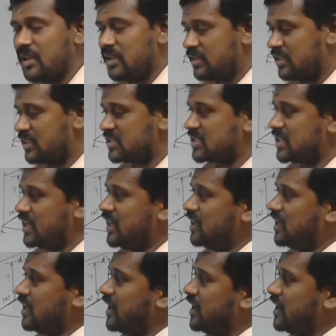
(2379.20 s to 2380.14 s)
The
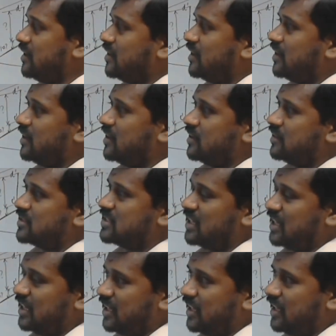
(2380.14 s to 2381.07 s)
straight line
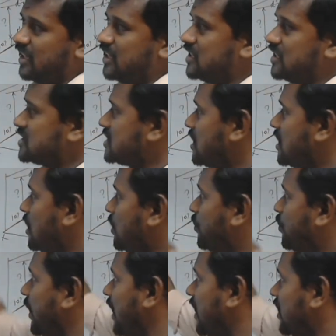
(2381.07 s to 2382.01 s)
CD is
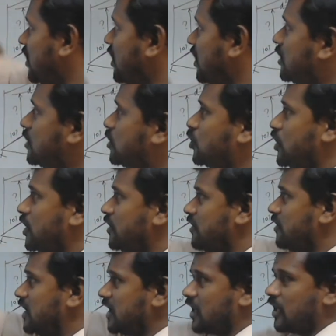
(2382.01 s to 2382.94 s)
parallel to the
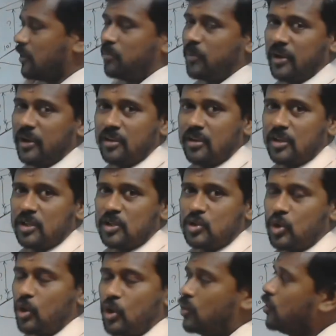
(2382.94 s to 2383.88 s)
vertical plane.
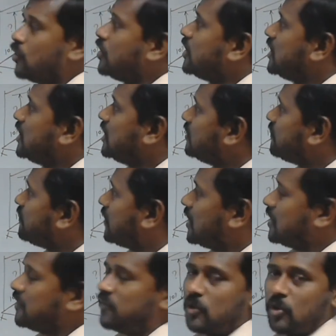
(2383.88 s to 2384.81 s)
So So in
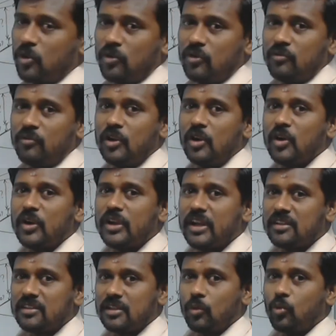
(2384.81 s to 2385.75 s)
front view, will you
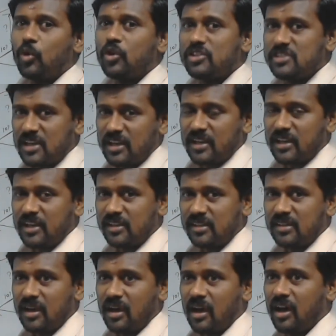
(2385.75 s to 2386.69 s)
get the original
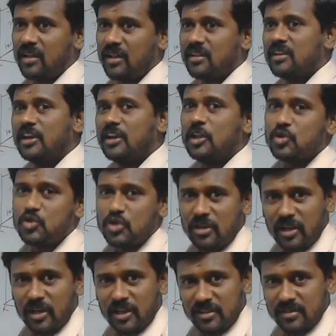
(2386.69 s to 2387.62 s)
length or reduced
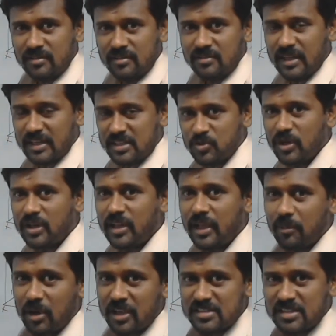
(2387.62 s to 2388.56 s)
length? That's what I
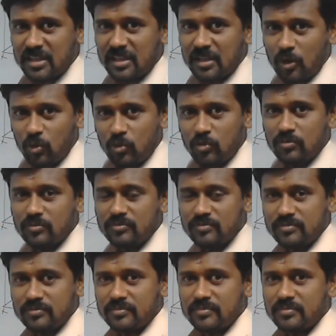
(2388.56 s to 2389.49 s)
am asking now.
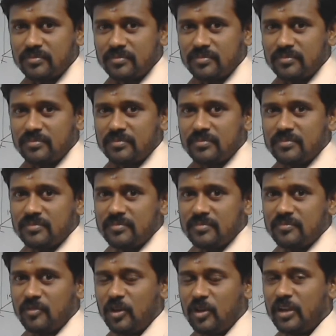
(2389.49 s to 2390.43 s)

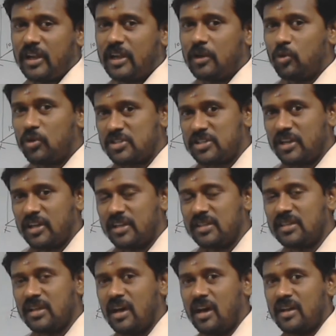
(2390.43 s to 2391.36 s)
Will you get original
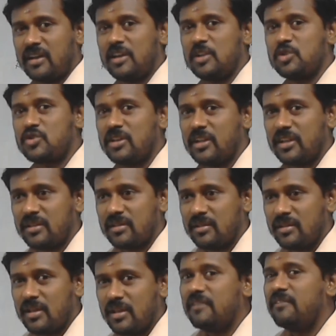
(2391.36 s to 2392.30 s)
length or reduced length?
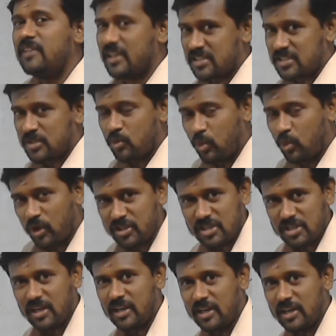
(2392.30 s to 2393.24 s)
Yes,
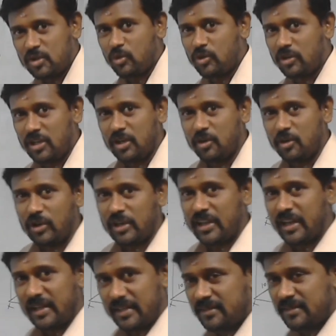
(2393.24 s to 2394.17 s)
original length only you will get.